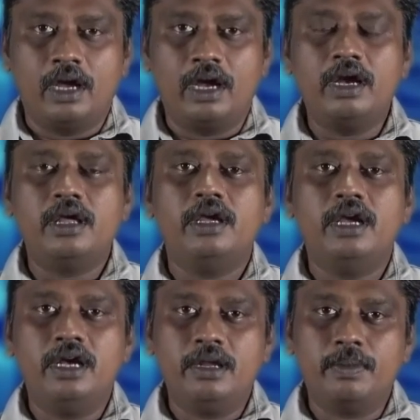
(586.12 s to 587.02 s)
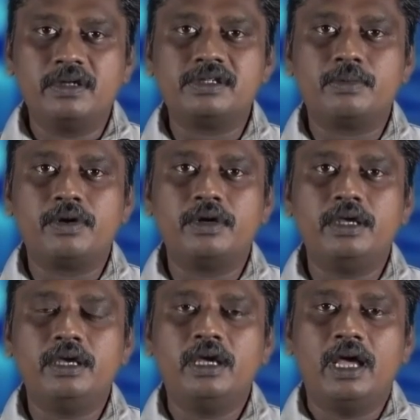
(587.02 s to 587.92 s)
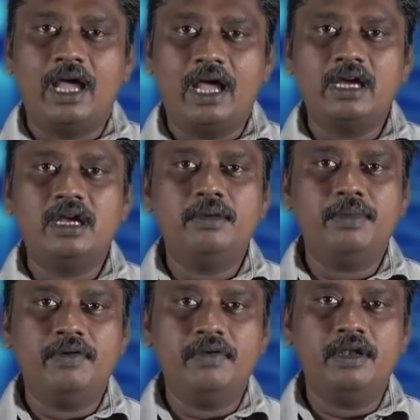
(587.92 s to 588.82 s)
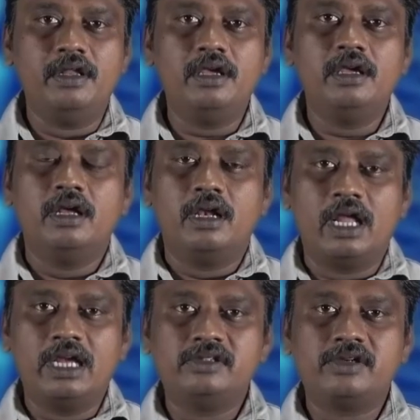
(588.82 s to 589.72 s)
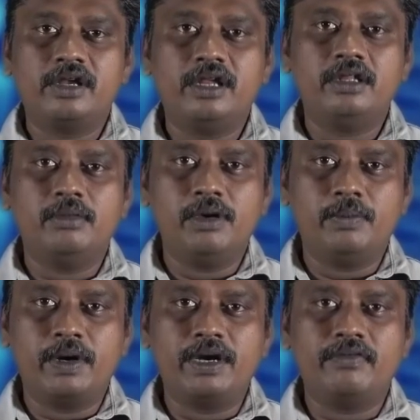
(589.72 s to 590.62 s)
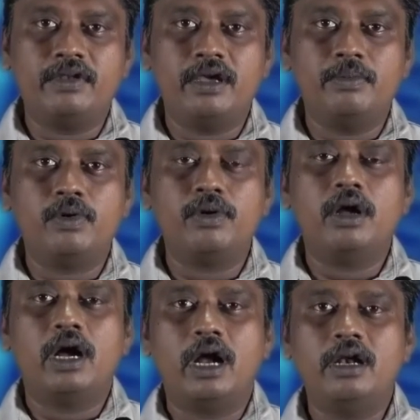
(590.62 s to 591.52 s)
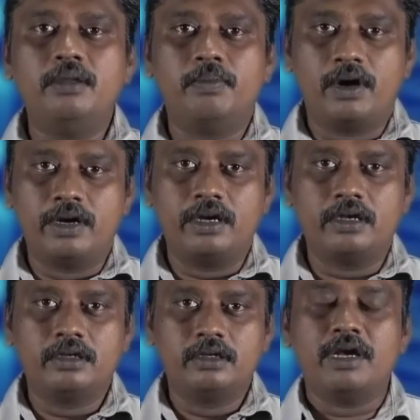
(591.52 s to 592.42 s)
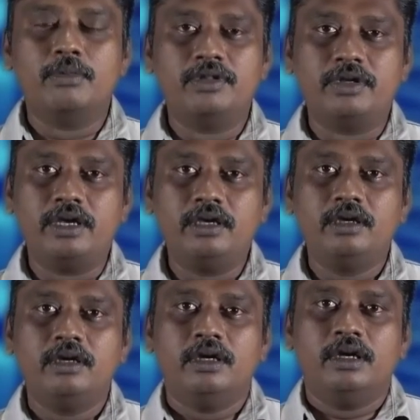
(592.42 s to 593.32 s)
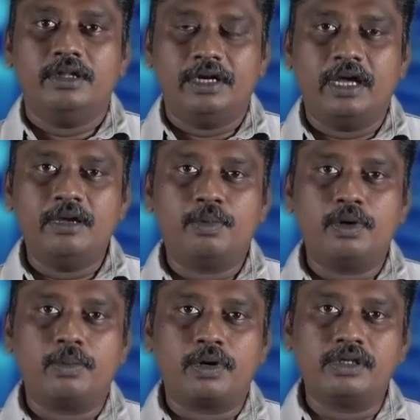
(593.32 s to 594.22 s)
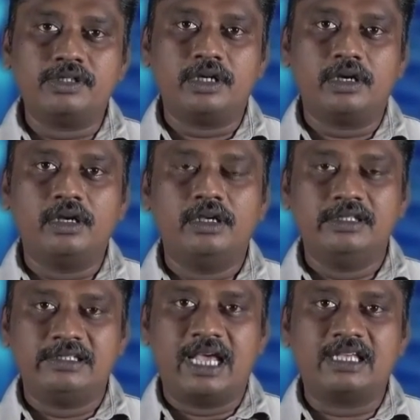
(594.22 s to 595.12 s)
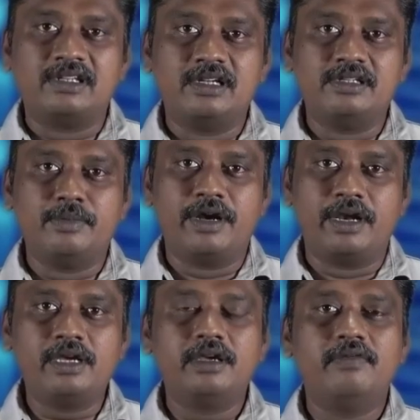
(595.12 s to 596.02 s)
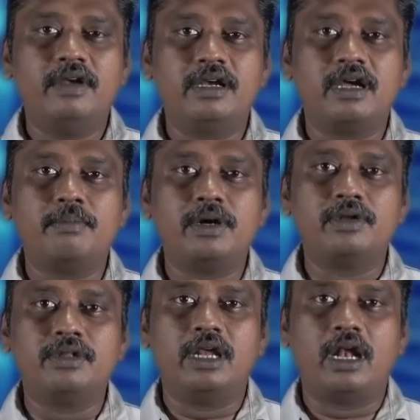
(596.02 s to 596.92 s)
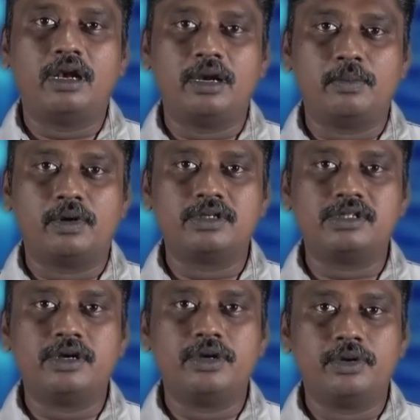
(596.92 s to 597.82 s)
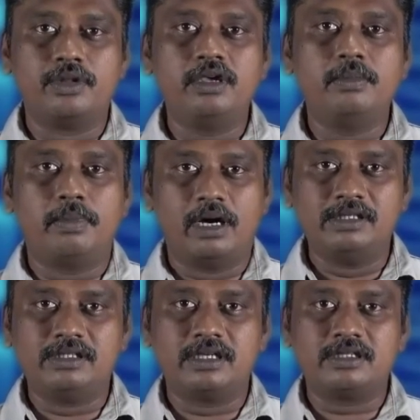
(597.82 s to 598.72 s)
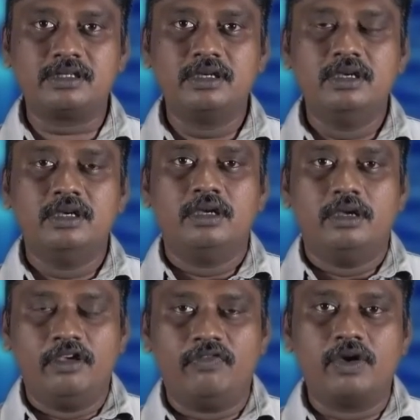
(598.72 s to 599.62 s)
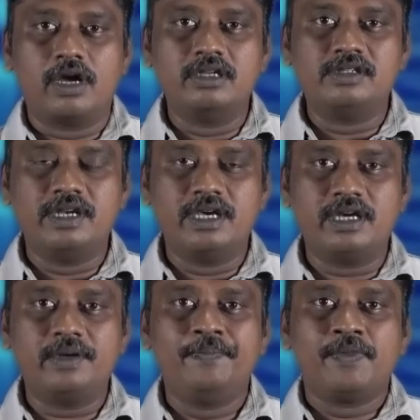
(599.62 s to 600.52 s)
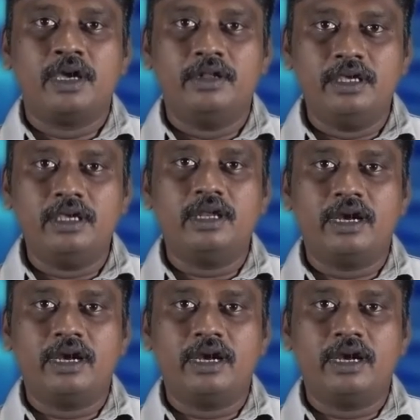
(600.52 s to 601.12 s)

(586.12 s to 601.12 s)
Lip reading: and it depends upon the angle between the line joining the midpoint of the dipole and the point. Point number 3, the dipole potential is axially symmetric when compared to the electric potential due to the point charge. If you consider the